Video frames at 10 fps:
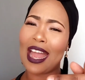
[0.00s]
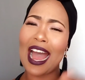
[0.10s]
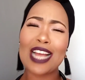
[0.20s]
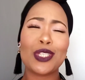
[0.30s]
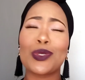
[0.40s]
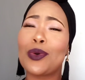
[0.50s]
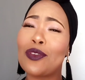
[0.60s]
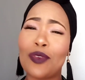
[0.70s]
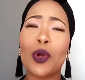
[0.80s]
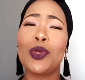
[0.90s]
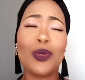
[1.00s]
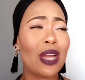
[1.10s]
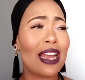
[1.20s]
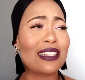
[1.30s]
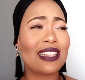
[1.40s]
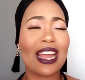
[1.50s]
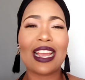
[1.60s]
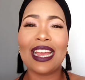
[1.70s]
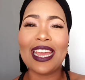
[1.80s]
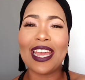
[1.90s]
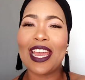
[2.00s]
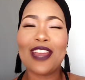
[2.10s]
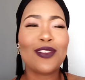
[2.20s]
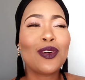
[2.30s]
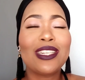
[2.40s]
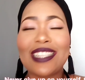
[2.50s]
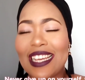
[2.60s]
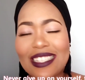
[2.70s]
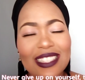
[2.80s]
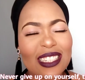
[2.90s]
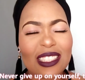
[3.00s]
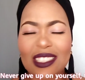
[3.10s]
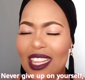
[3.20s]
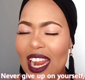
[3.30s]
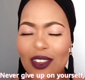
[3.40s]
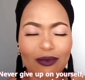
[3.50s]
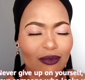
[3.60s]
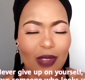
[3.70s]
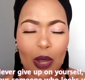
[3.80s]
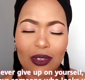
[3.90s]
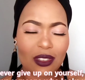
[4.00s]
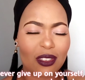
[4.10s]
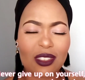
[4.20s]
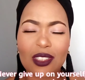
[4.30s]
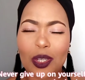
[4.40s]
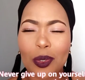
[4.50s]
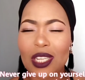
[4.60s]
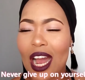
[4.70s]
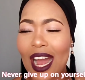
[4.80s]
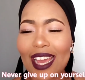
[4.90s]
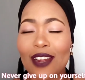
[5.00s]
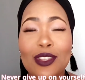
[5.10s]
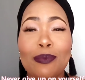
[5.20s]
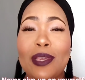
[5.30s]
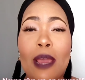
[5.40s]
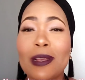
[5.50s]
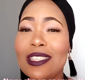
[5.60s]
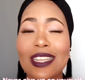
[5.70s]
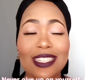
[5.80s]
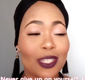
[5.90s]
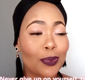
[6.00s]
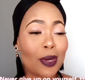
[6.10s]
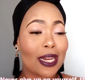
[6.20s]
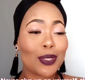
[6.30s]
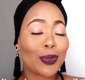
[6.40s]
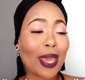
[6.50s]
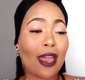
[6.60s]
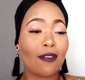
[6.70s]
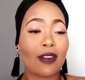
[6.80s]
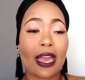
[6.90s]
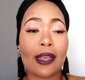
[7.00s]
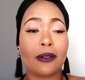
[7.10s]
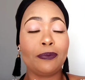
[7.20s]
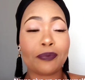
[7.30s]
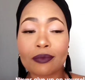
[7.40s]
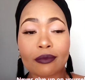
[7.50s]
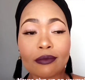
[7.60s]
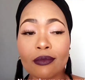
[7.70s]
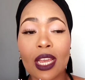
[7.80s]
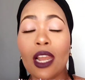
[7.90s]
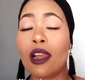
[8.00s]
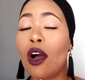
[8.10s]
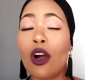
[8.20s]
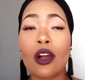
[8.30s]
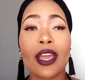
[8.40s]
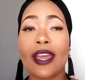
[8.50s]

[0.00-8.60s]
I do it for you guys. Like, even on days just that I, I was just so tired, I was PMSing, I just wanted to have like a long